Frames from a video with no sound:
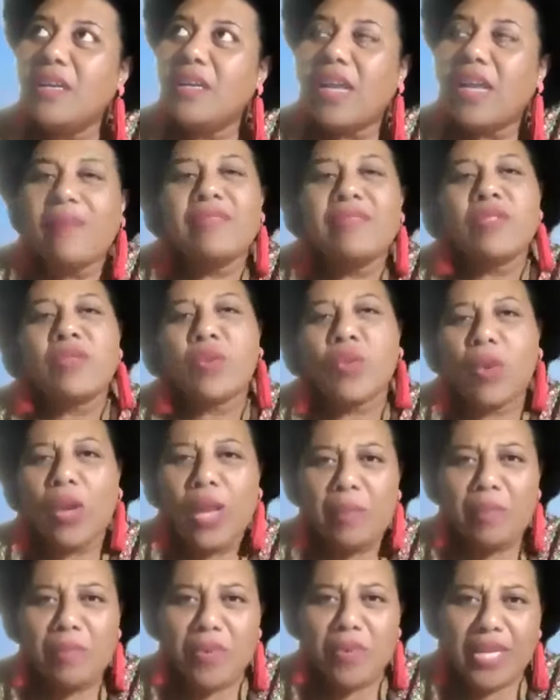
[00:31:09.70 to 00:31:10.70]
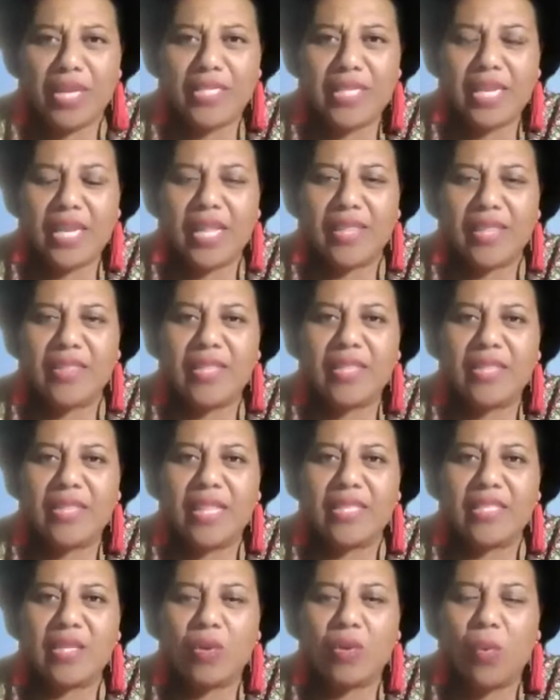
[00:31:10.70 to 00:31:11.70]
loves to collaborate. And I think
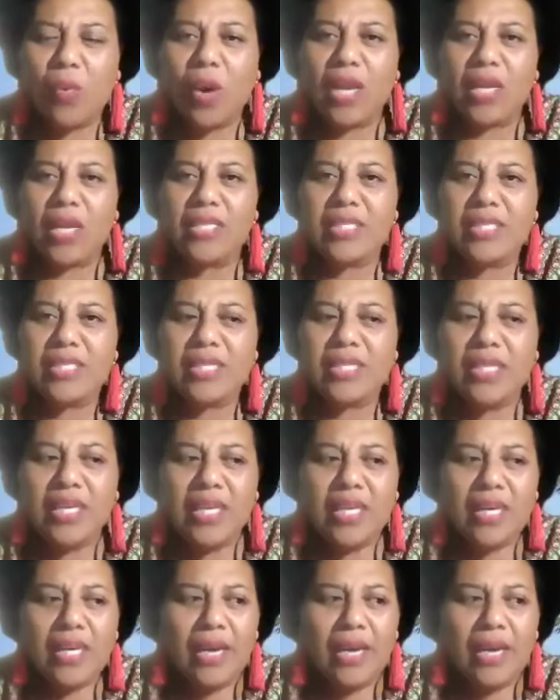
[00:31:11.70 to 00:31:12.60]
that's a quality